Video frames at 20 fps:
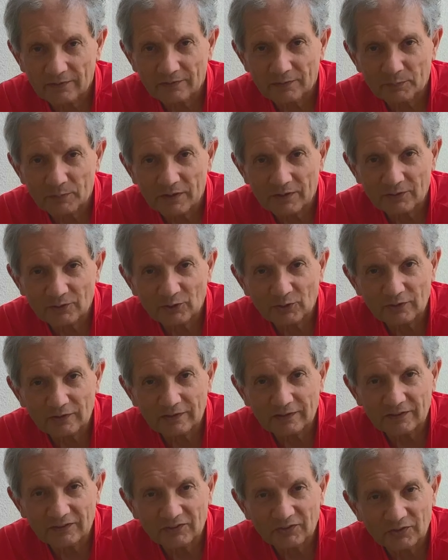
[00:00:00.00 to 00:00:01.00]
about dog
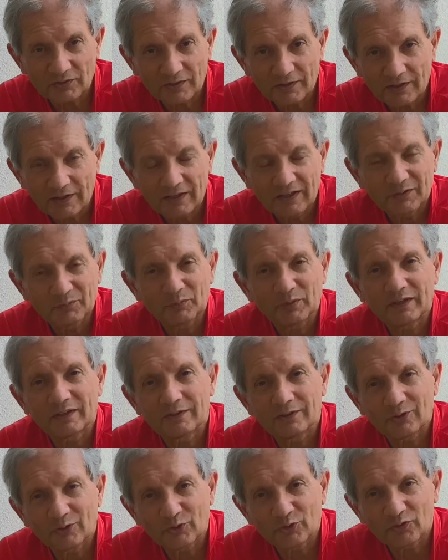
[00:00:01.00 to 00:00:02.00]
legs
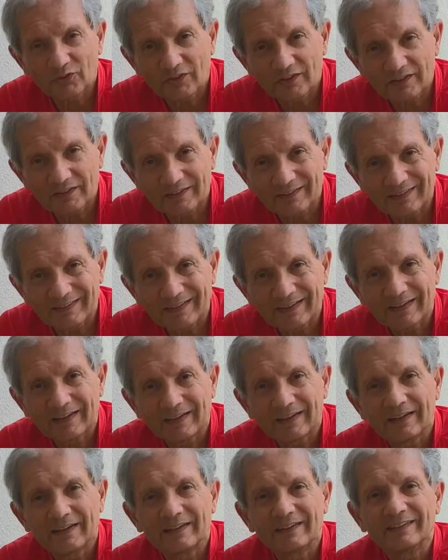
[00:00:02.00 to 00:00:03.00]
because then
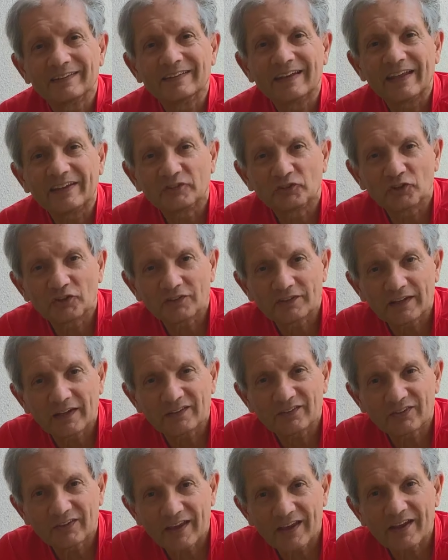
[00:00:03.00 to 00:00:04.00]
nature takes
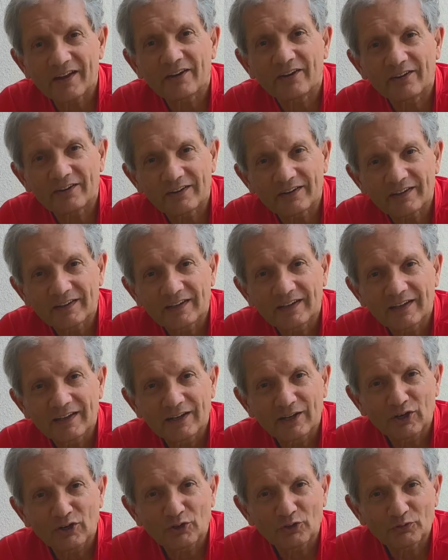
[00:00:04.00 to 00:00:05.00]
care
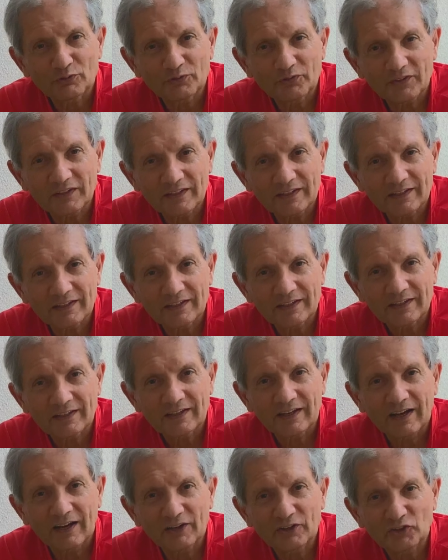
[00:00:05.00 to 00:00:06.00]
of the
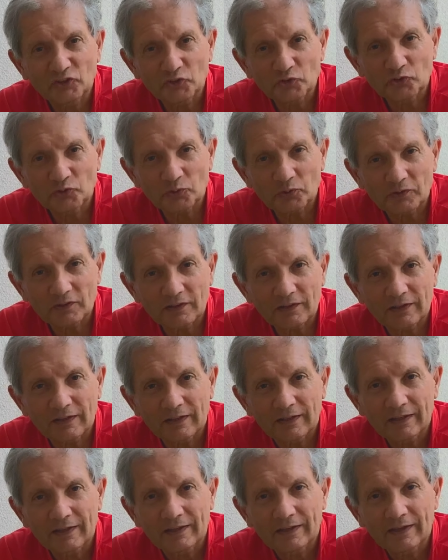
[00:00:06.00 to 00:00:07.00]
unusual
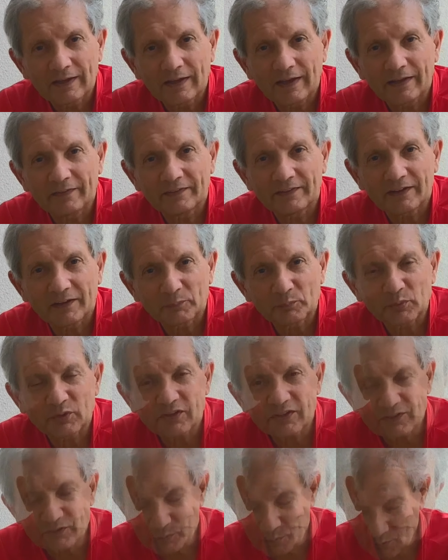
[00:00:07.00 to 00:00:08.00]
and the
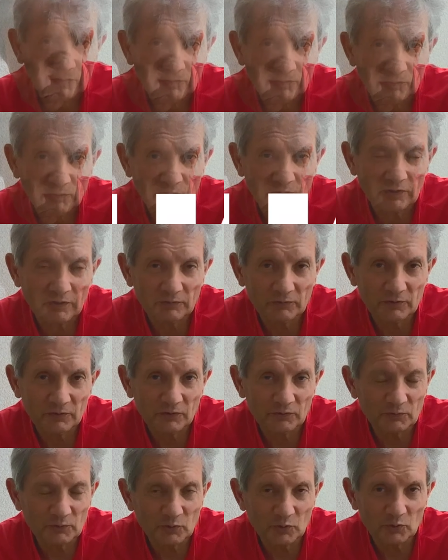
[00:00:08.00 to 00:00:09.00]
unpredictable. Photograph is,
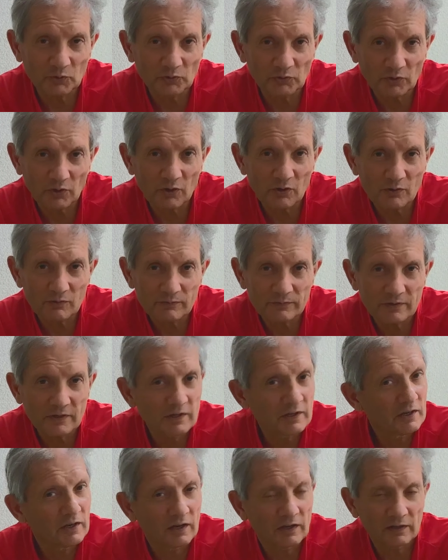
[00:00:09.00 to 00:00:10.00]
of course, of
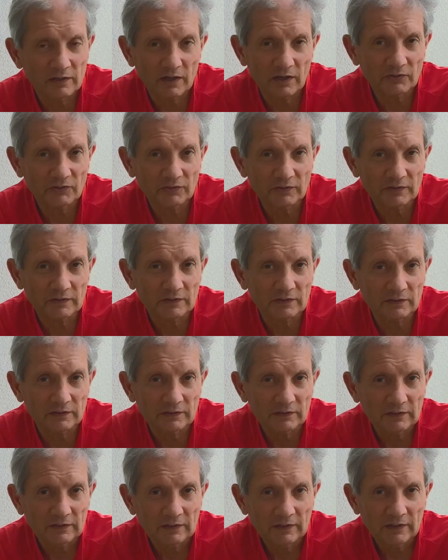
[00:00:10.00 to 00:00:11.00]
Augusta
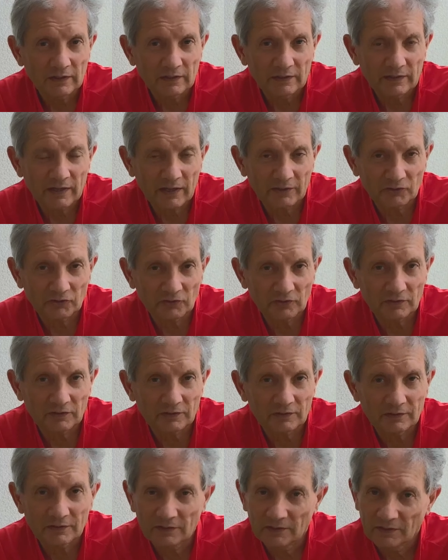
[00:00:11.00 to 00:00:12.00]
National,
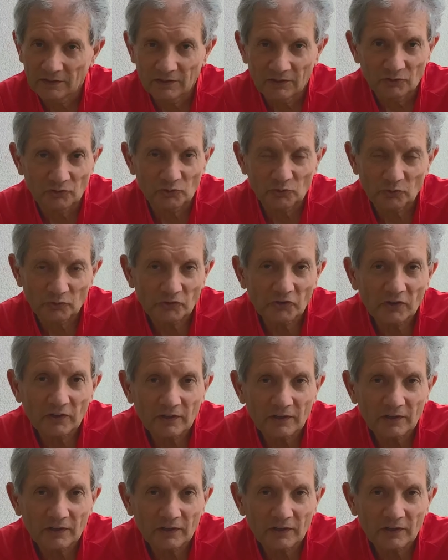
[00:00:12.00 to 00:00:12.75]
Georgia.